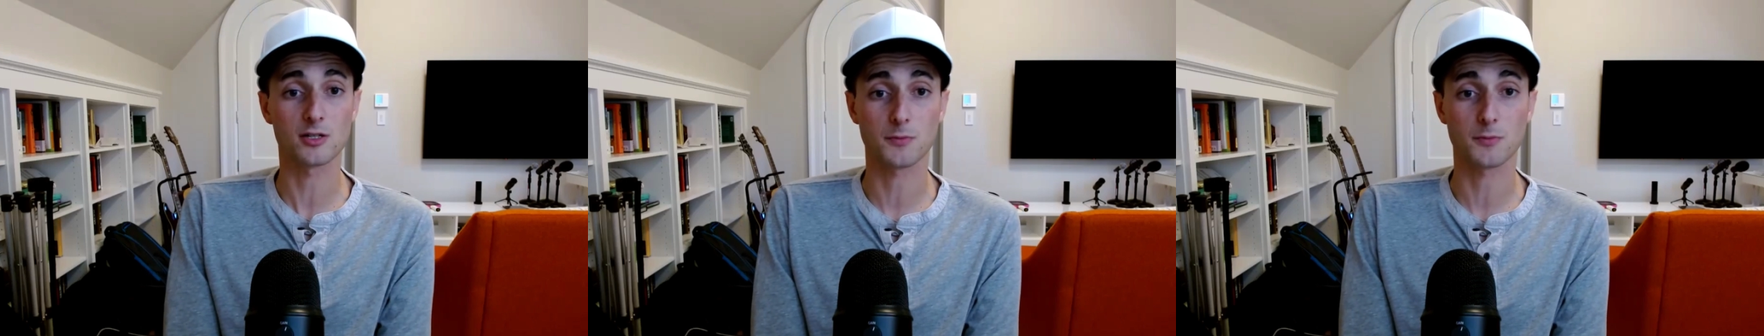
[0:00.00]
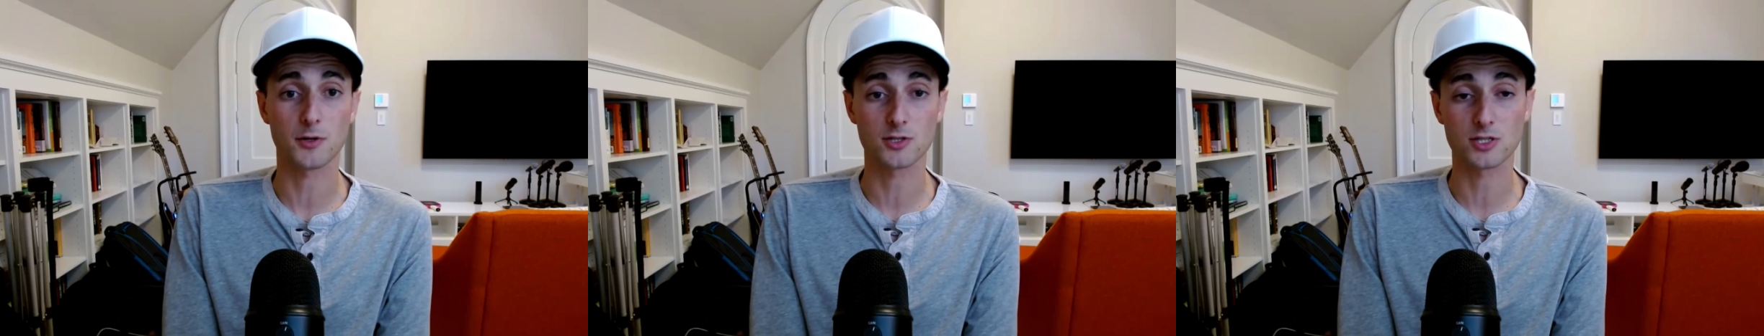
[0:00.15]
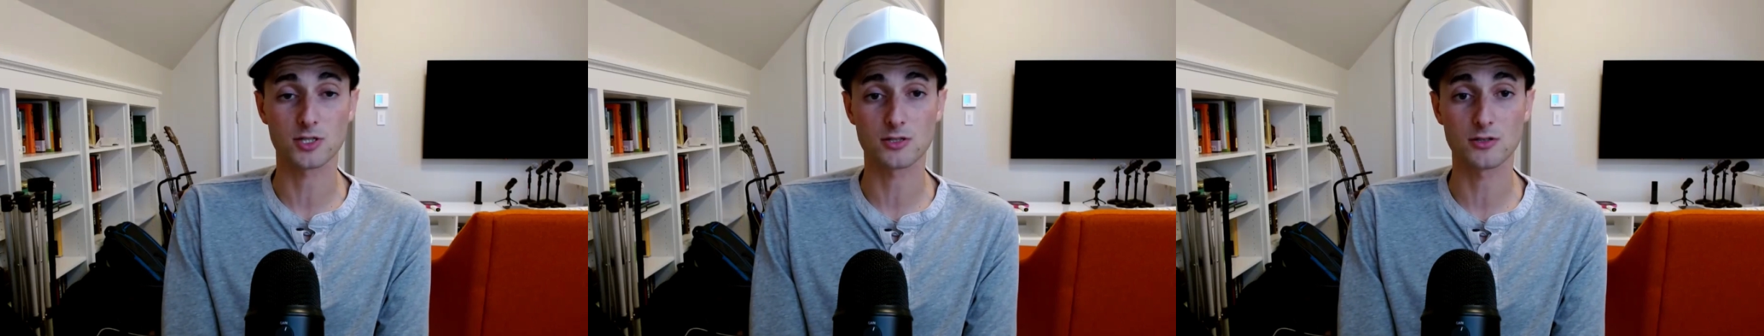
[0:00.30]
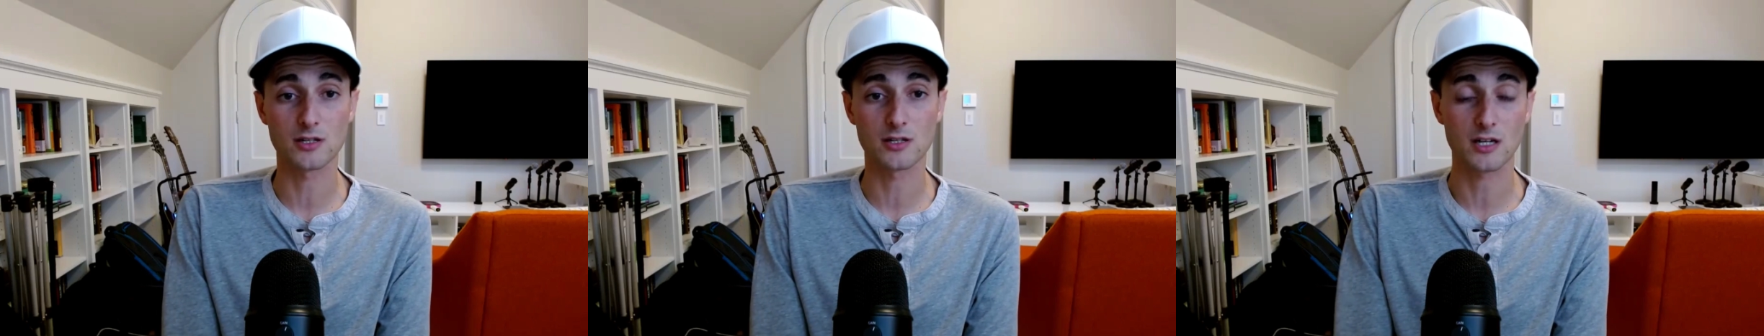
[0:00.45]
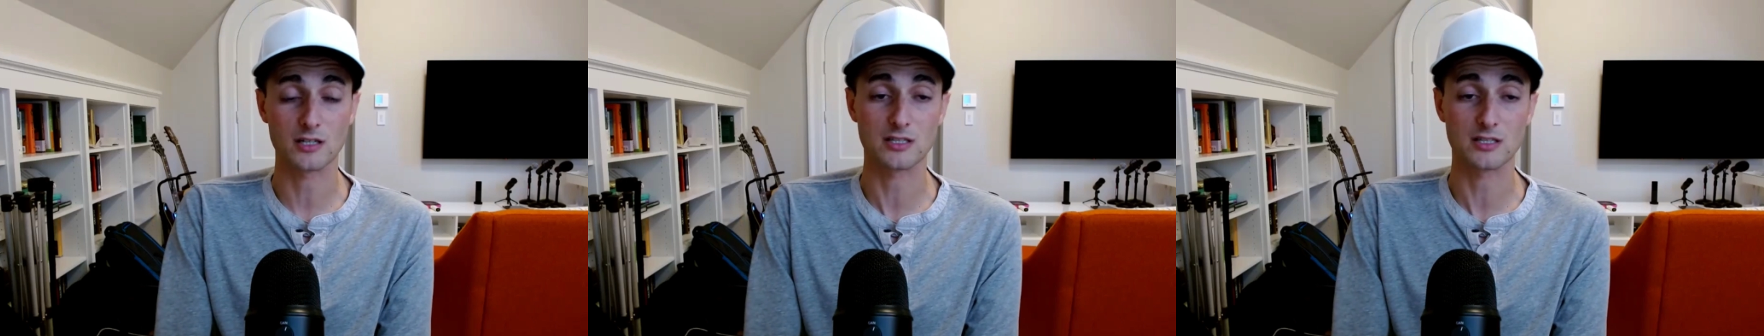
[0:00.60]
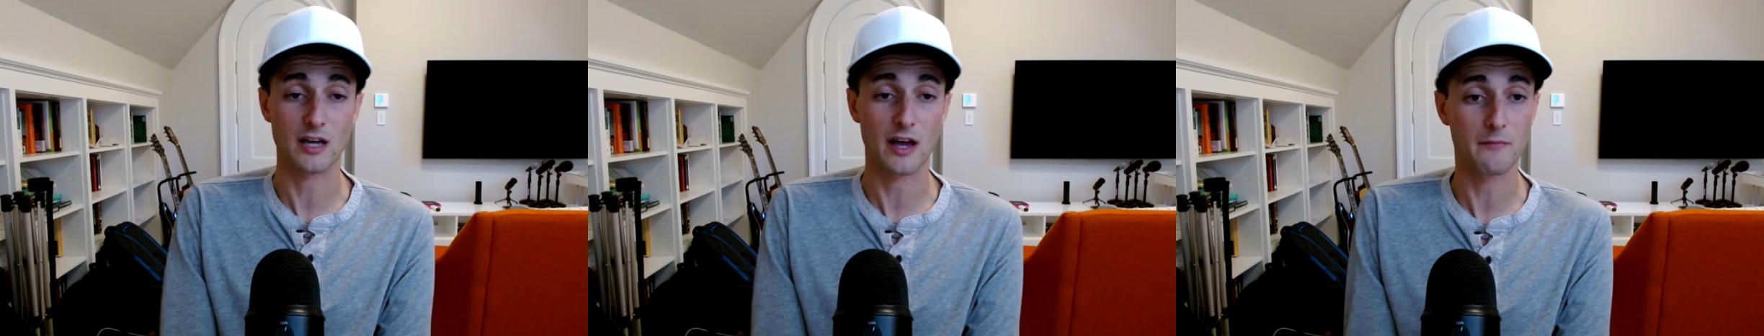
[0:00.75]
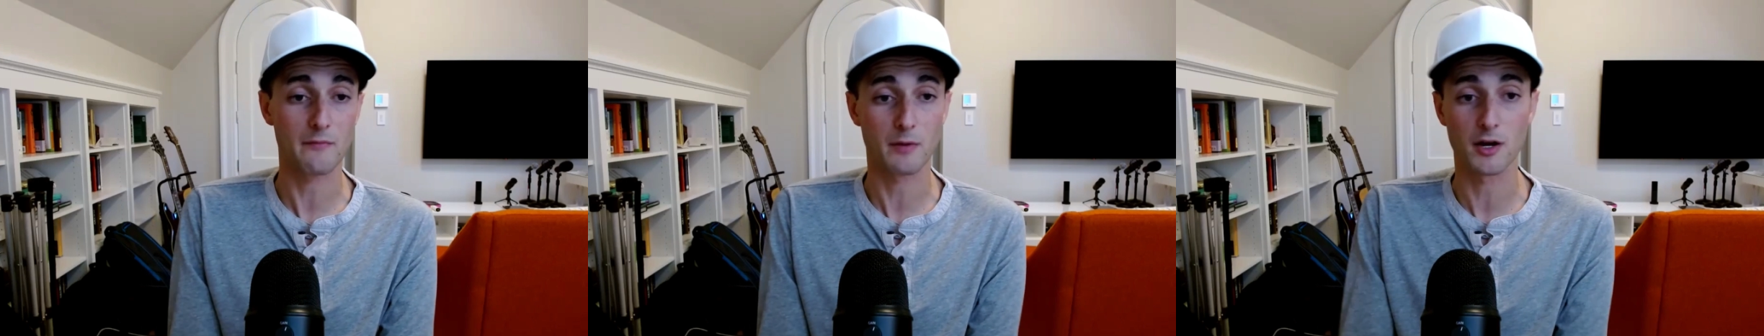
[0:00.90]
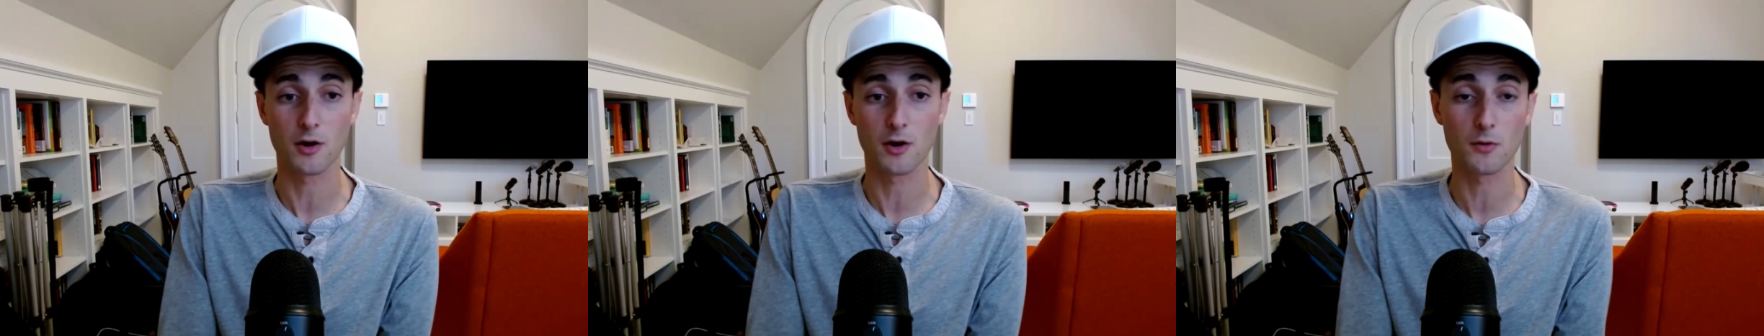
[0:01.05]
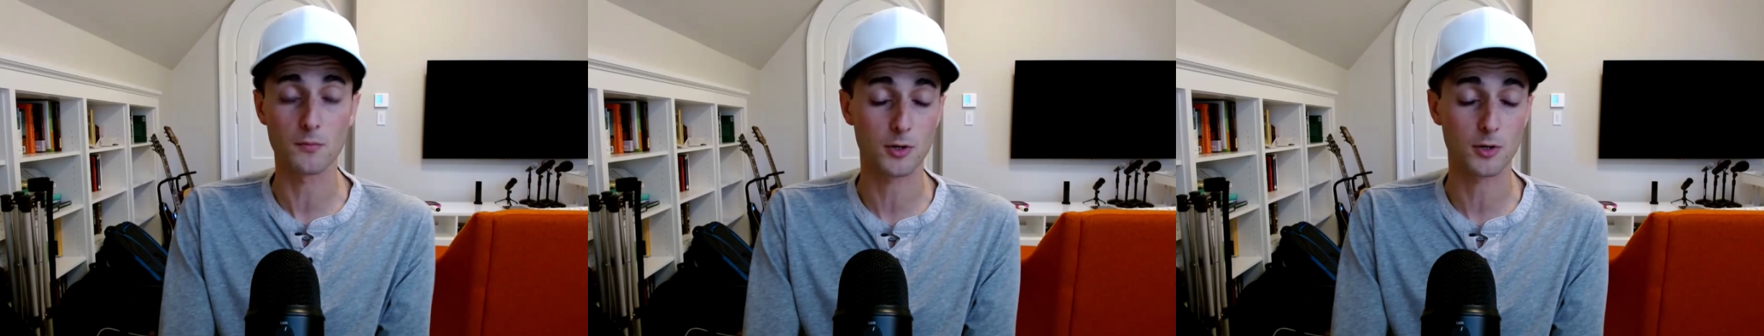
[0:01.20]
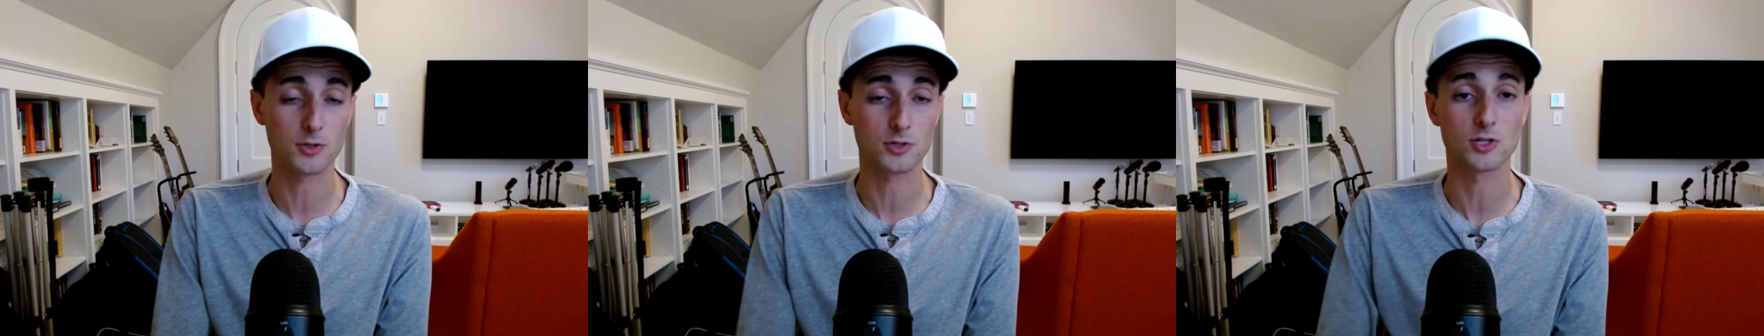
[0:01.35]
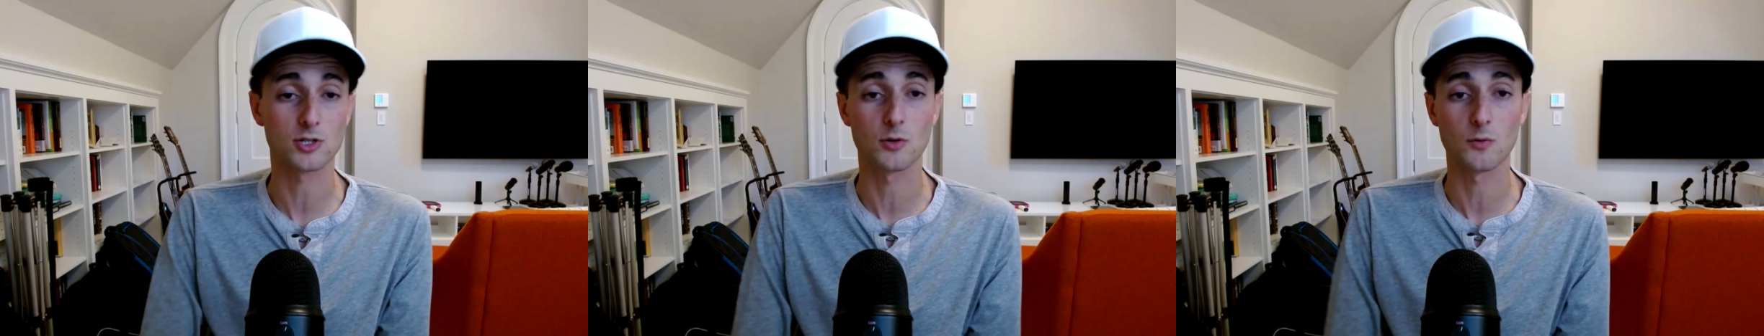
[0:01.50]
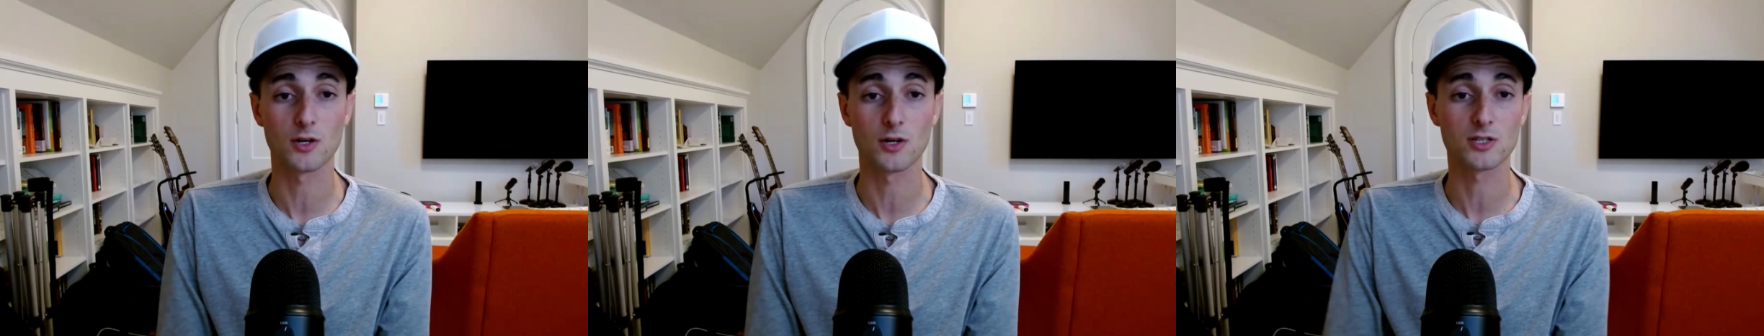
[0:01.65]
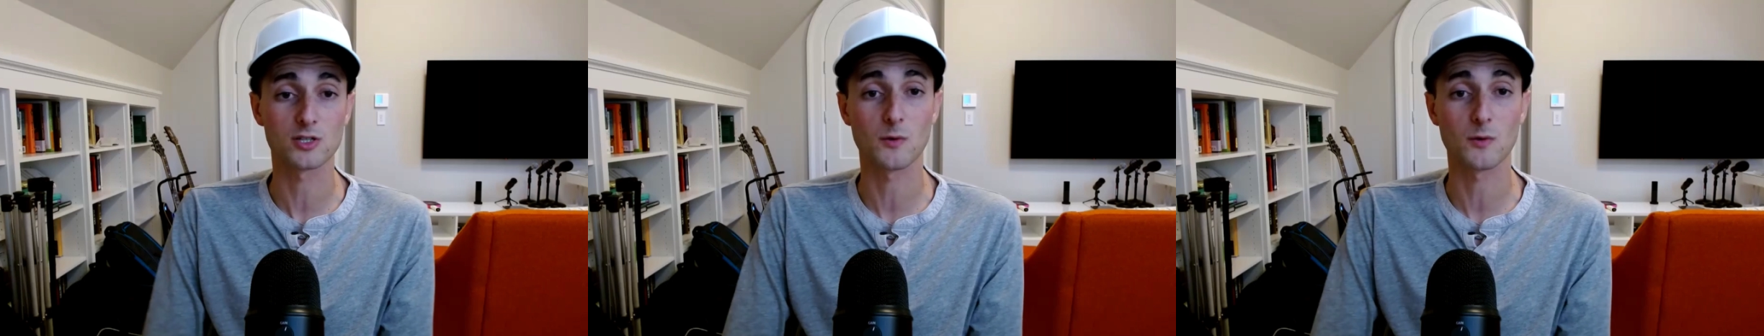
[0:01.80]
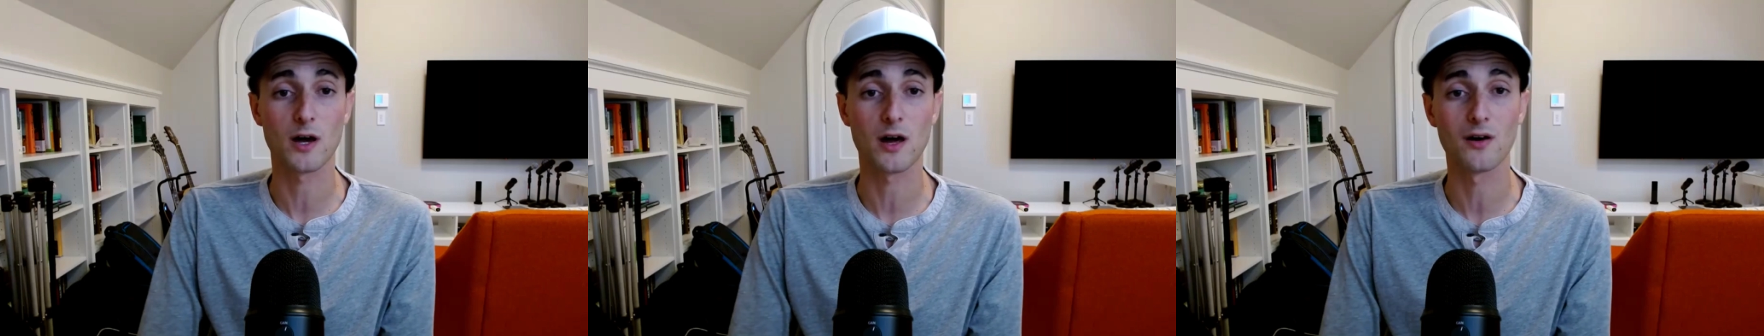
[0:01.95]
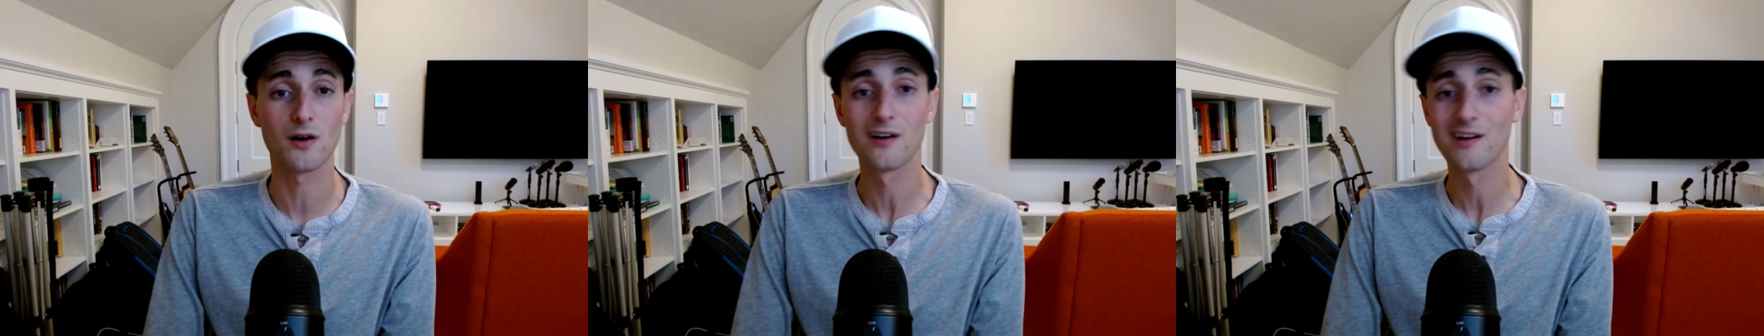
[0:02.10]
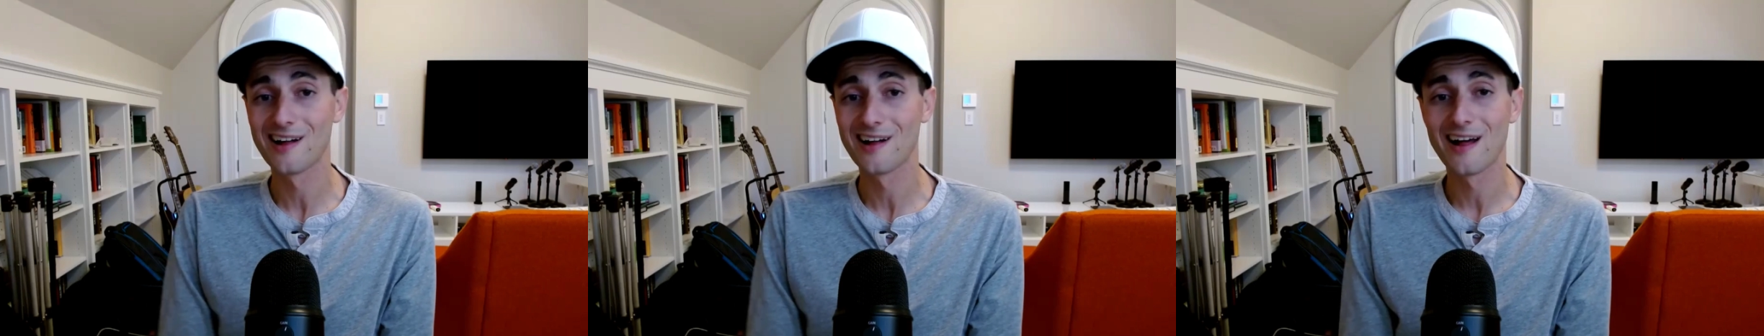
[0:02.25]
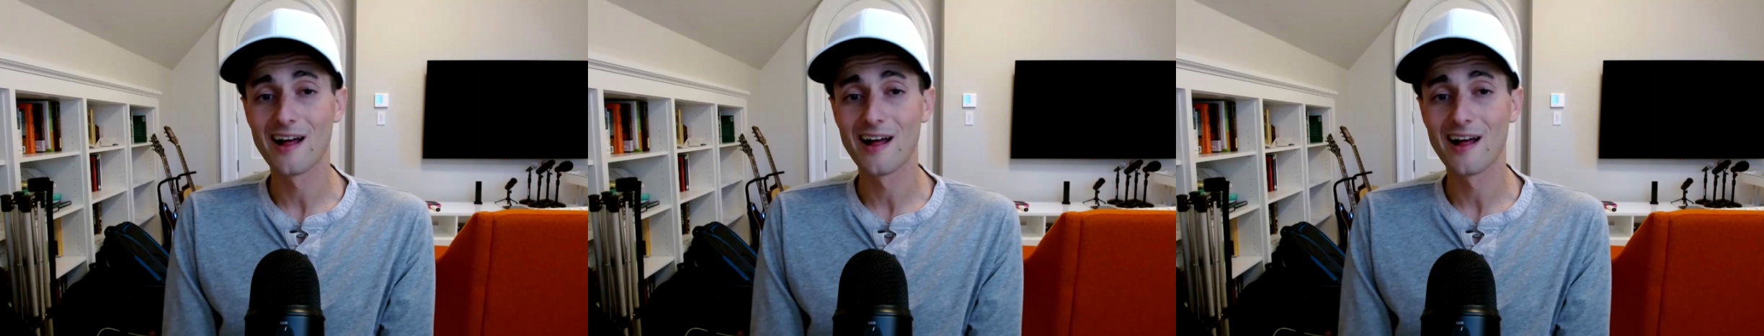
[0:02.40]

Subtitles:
personally because I have my own personal one as well.